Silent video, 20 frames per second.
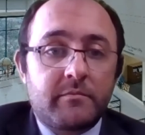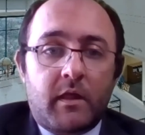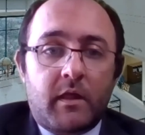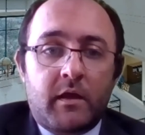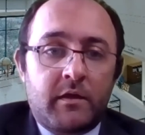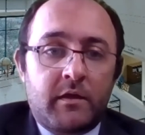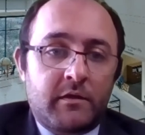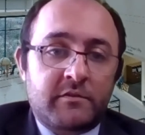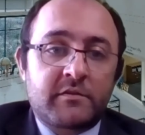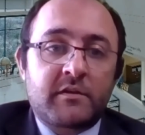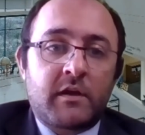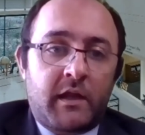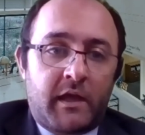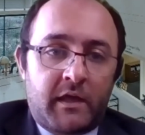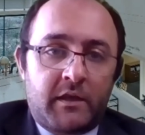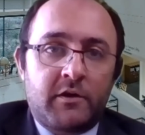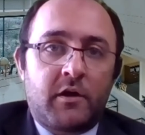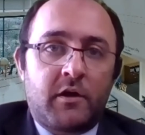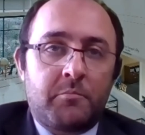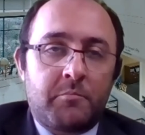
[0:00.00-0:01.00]
it's going to
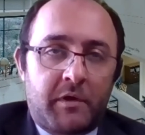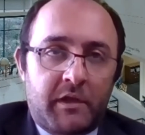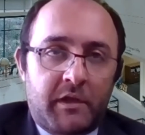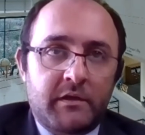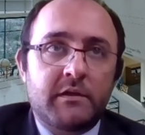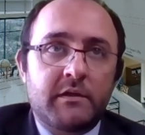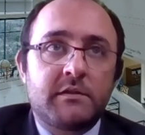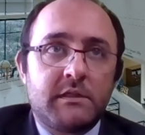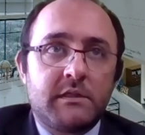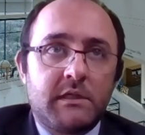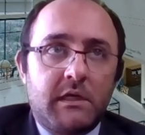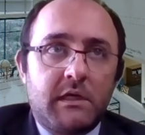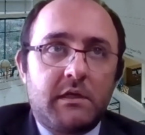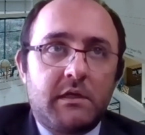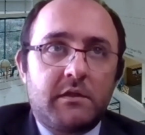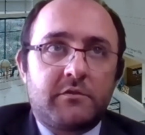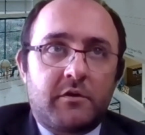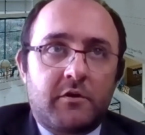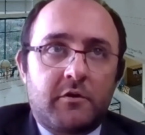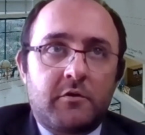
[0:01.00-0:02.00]
end on Monday.
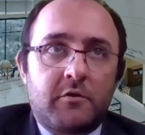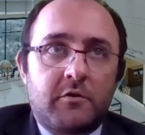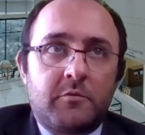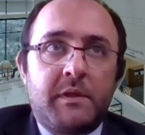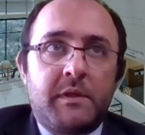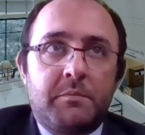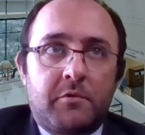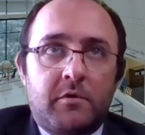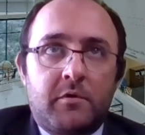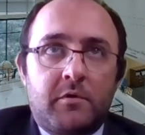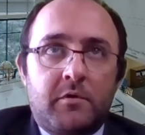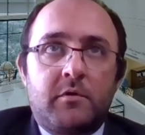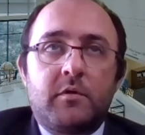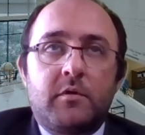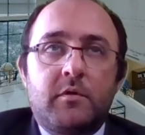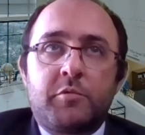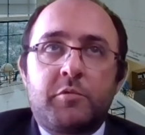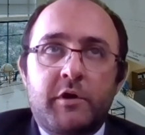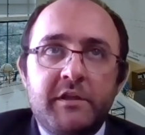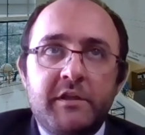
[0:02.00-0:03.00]
So
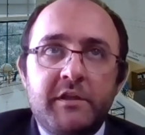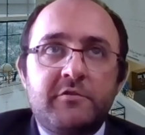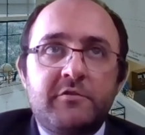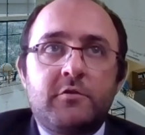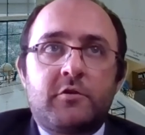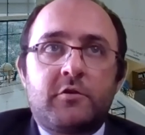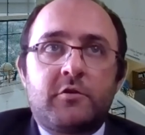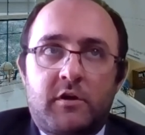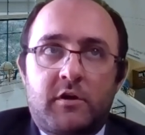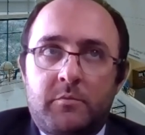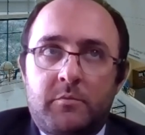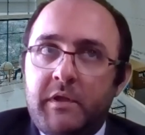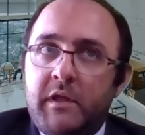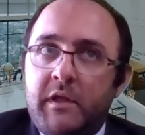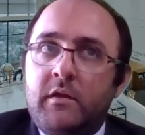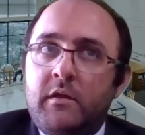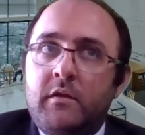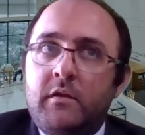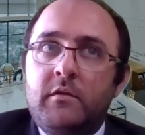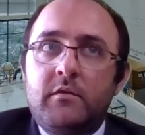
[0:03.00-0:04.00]
people pretty soon are going to
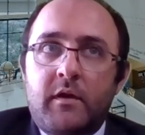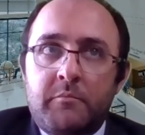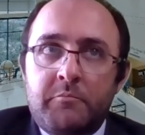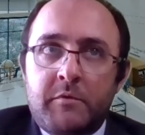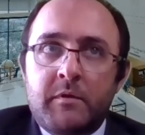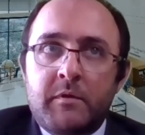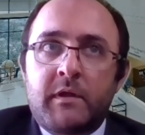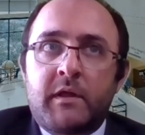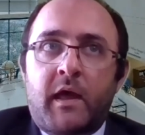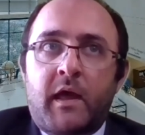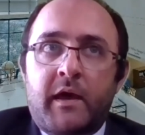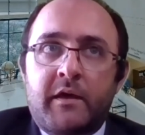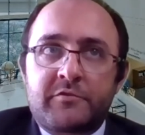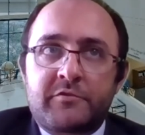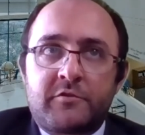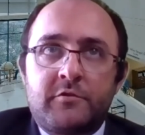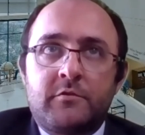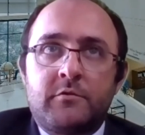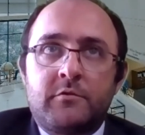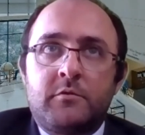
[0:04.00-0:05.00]
be being asked
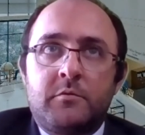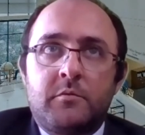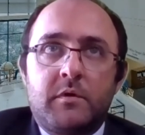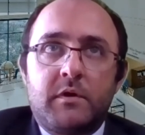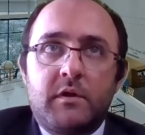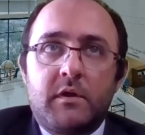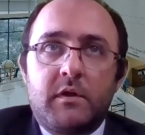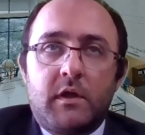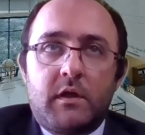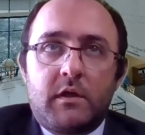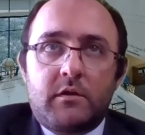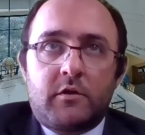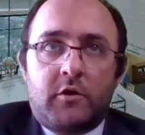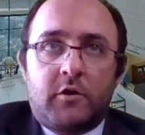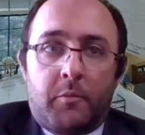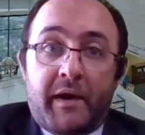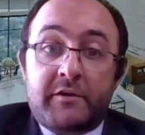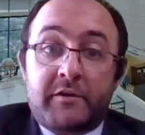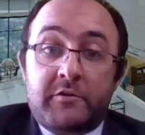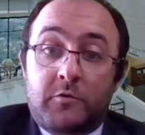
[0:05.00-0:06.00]
to go
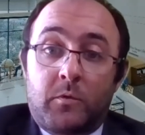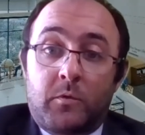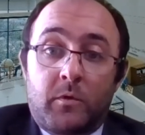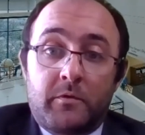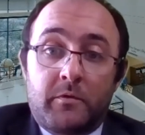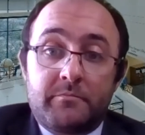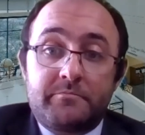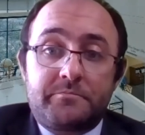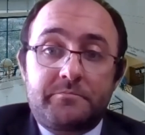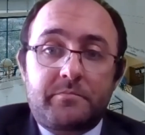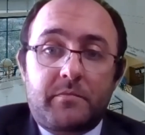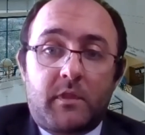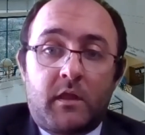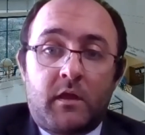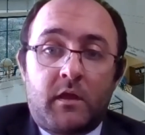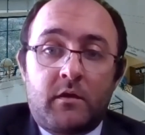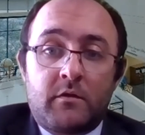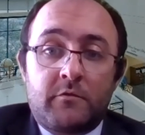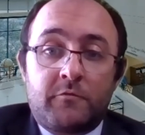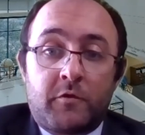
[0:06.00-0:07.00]
back to court
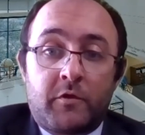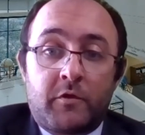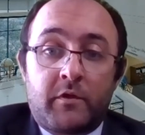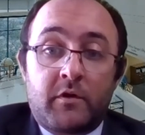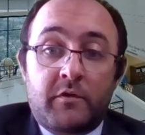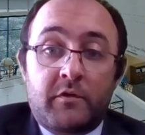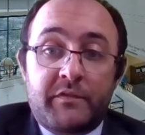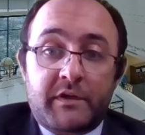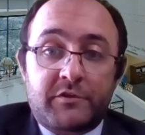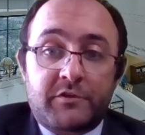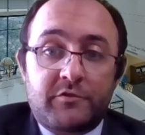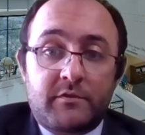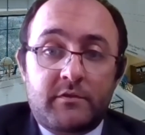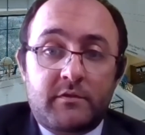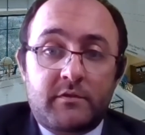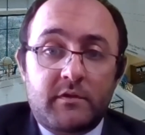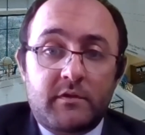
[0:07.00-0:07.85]
for their evictions.